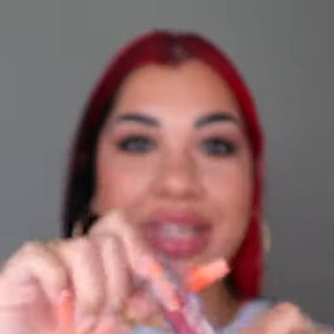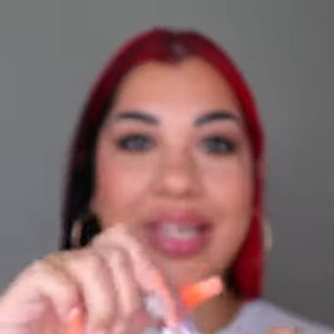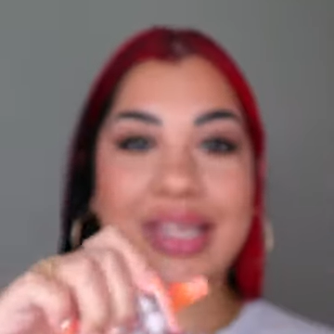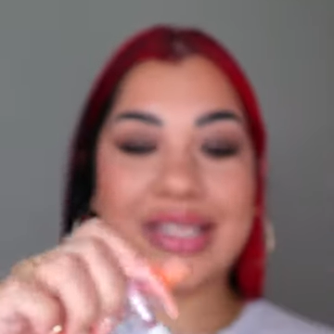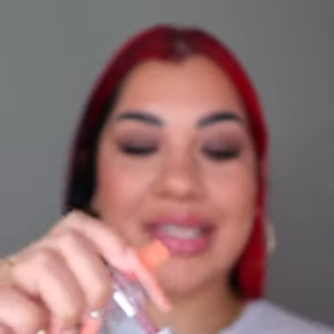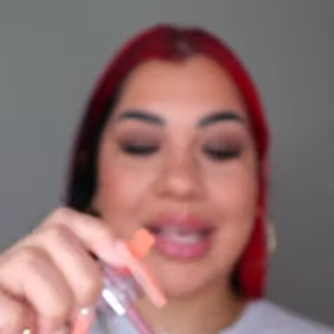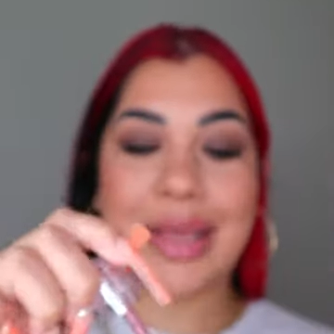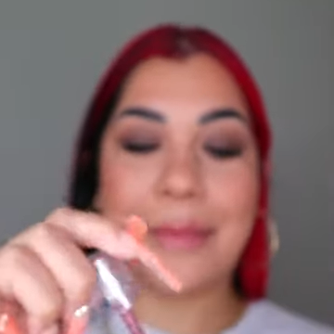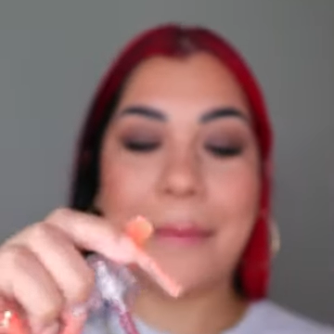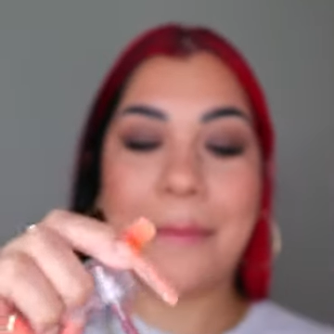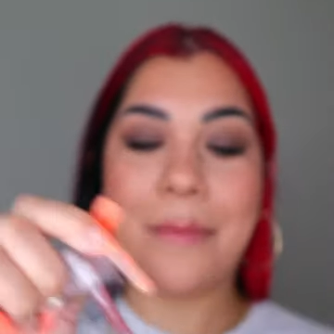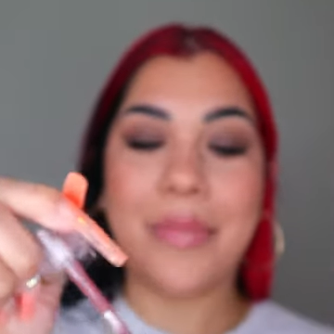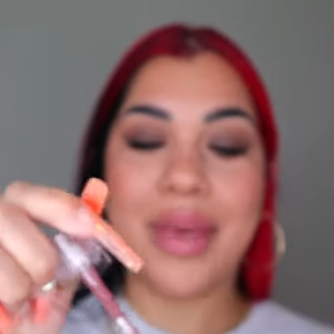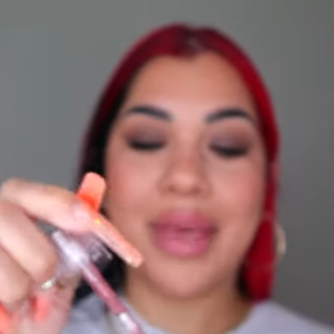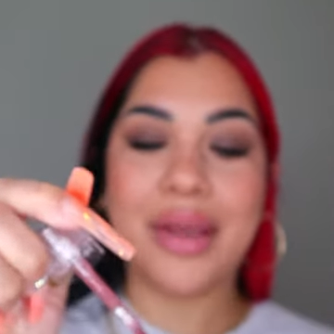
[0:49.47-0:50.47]
it is
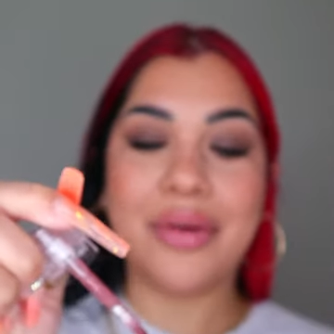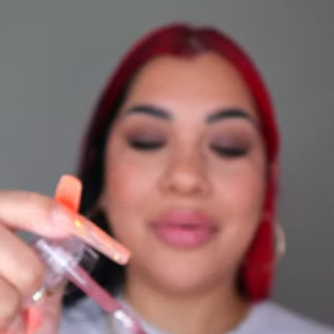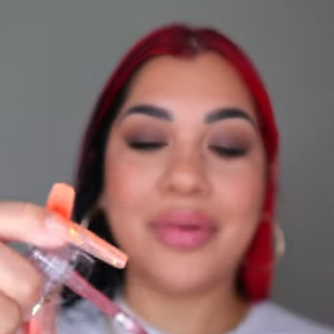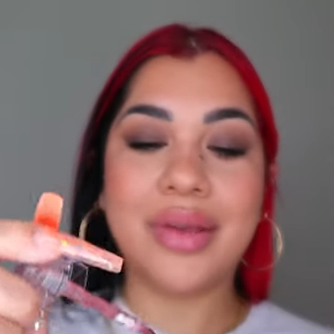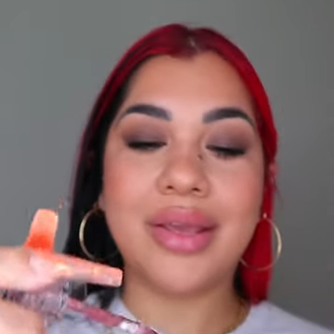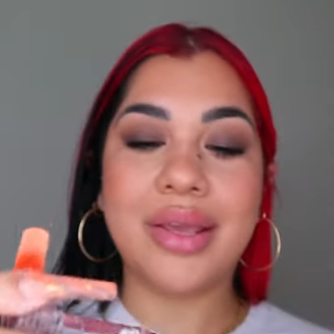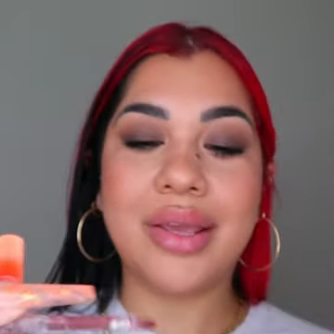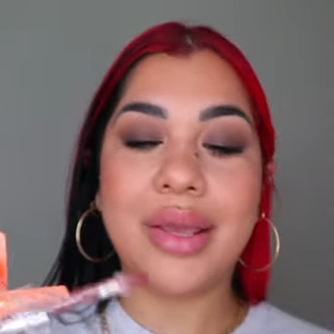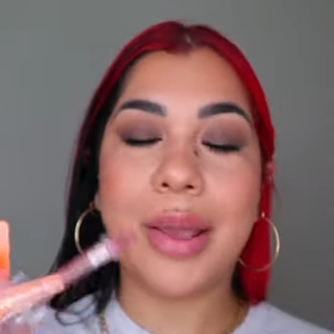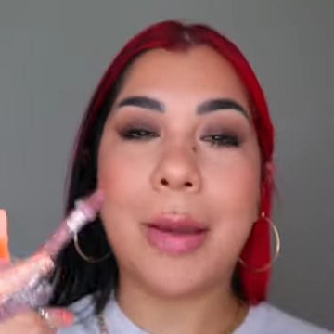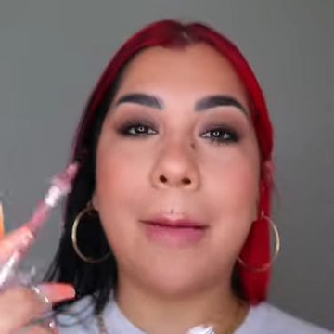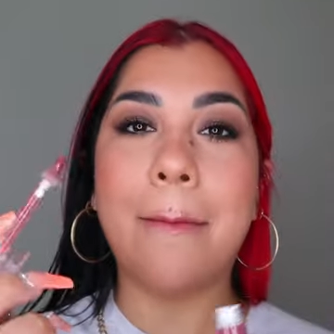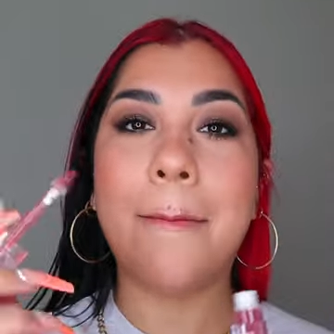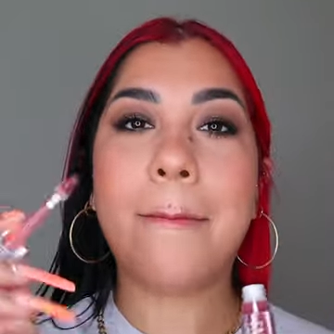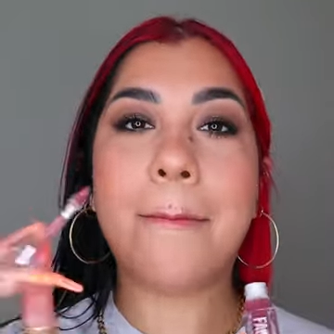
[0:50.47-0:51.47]
a berry
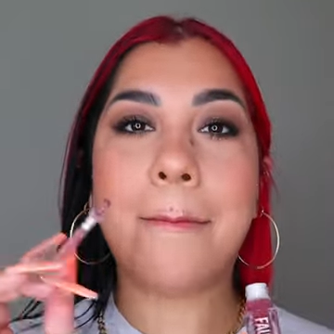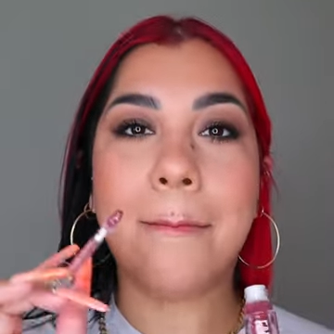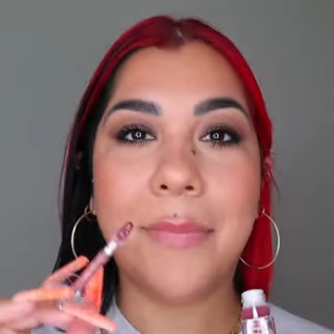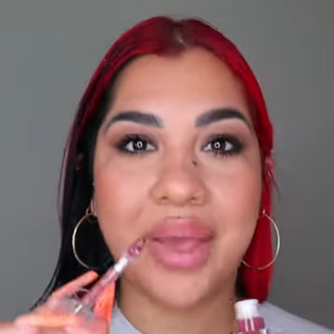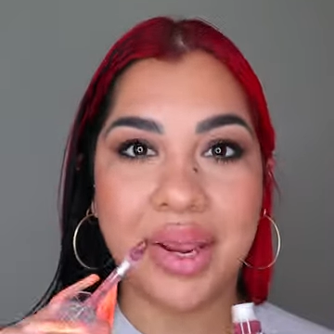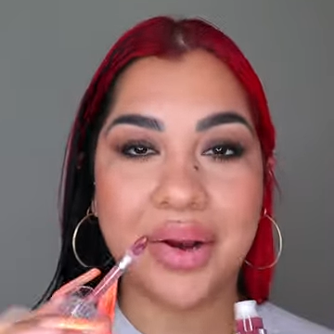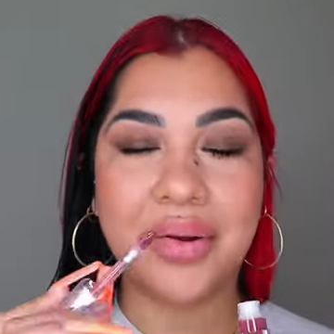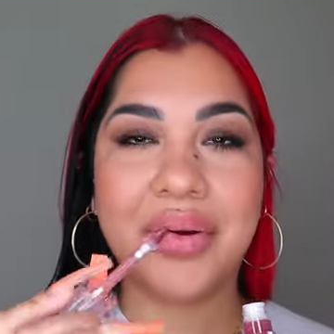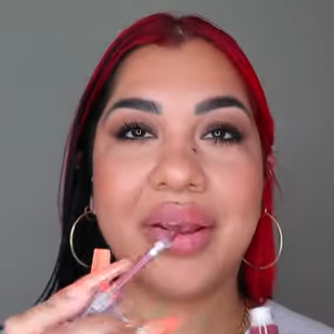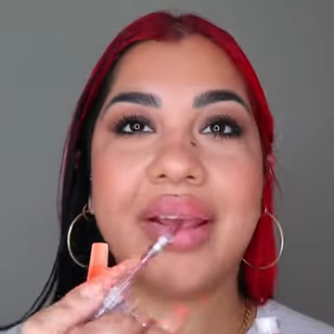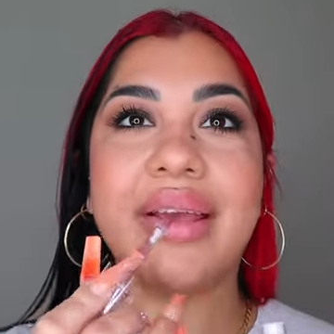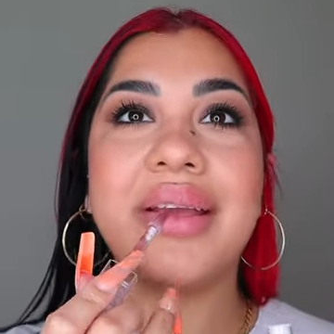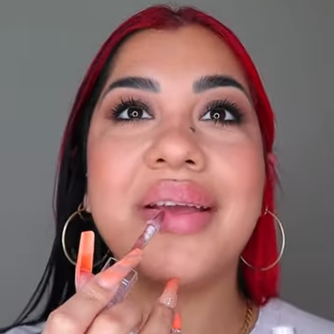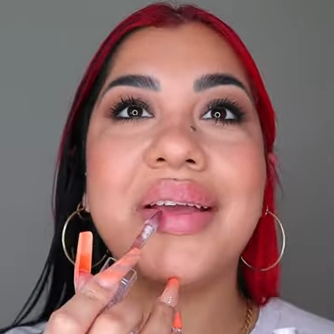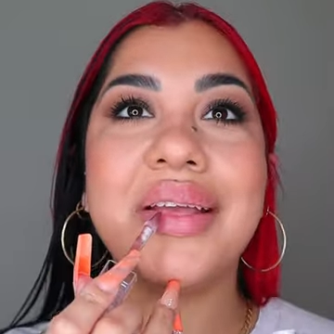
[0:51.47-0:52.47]

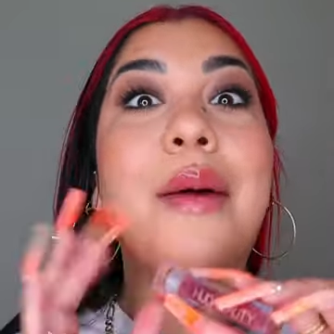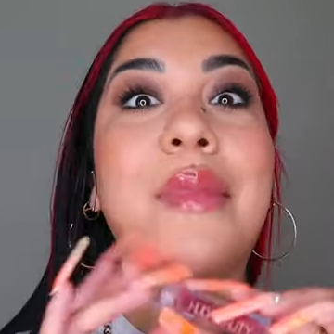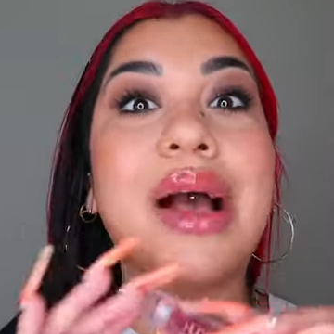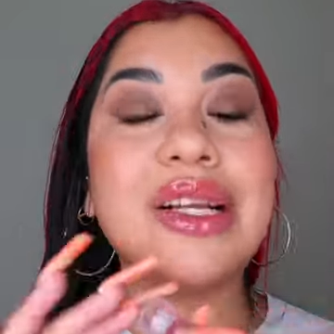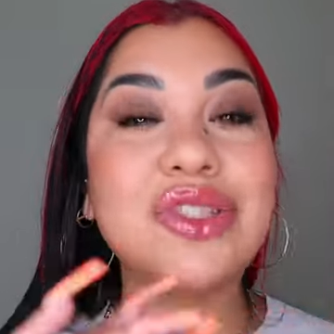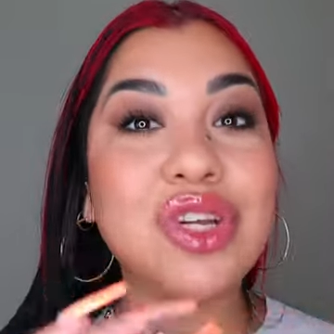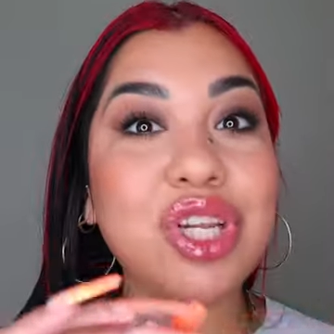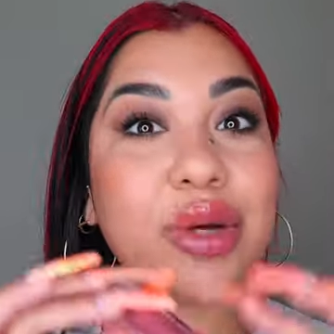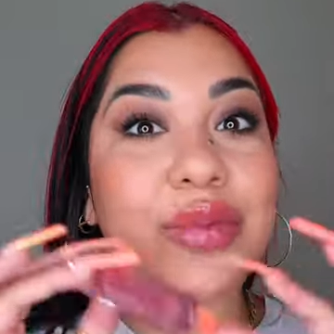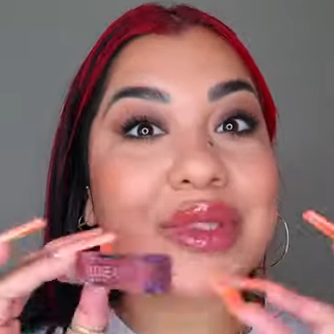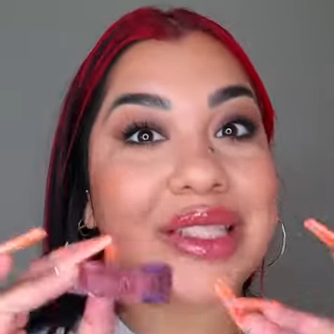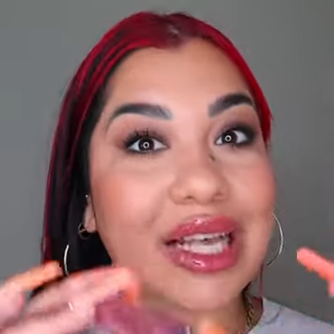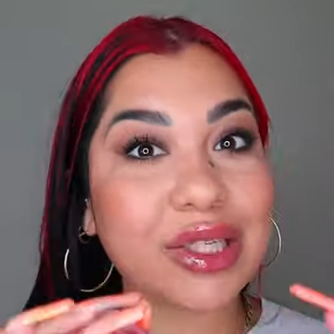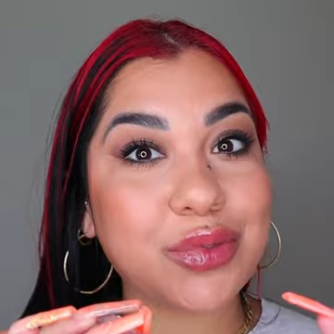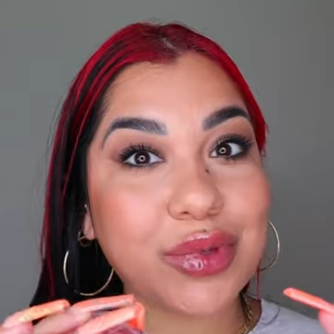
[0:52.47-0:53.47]
berry. I'm actually
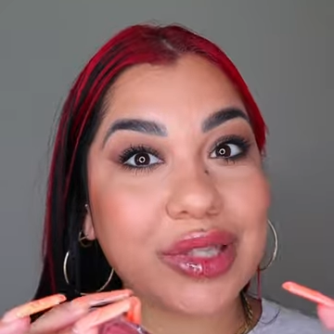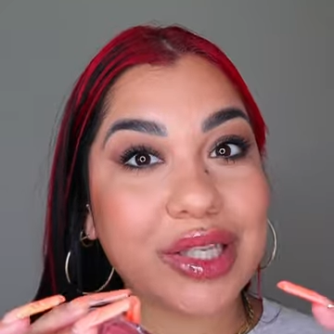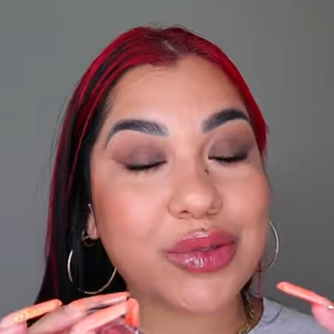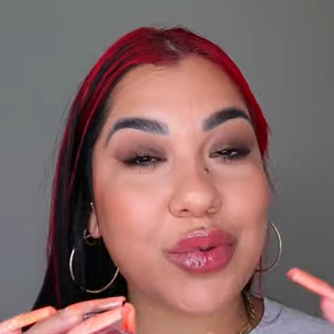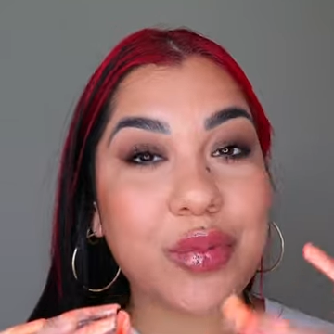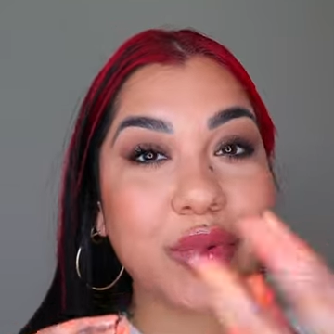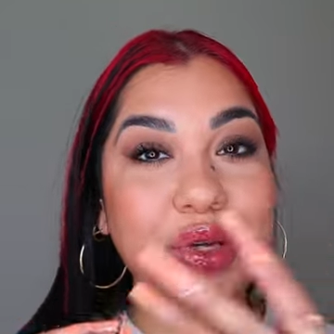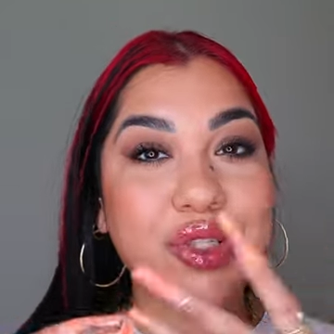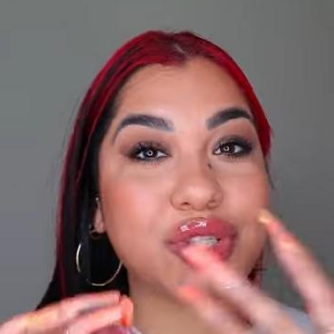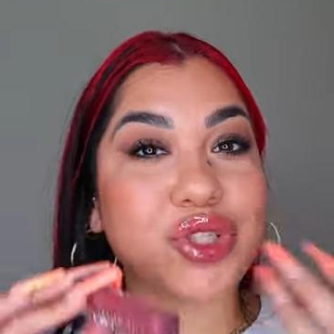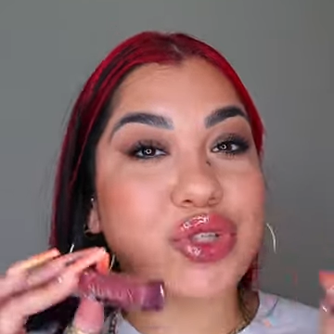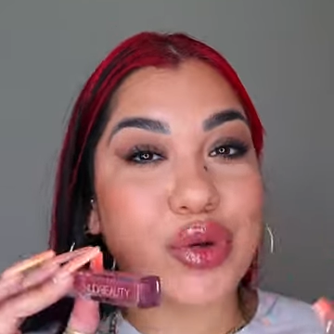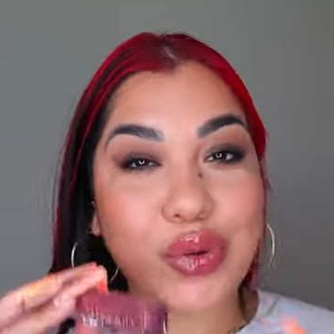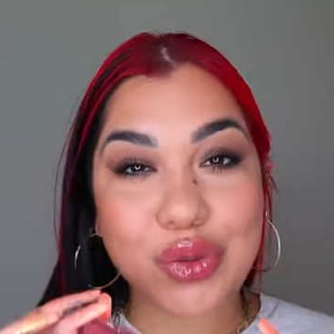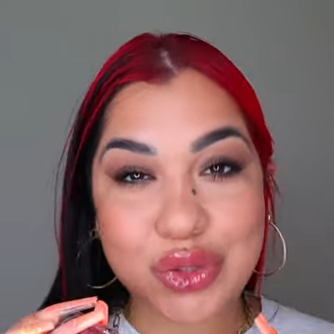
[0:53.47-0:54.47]
obsessed with this one because
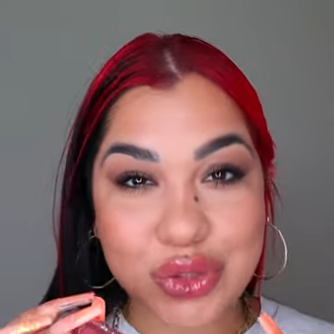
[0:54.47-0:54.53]
it's cool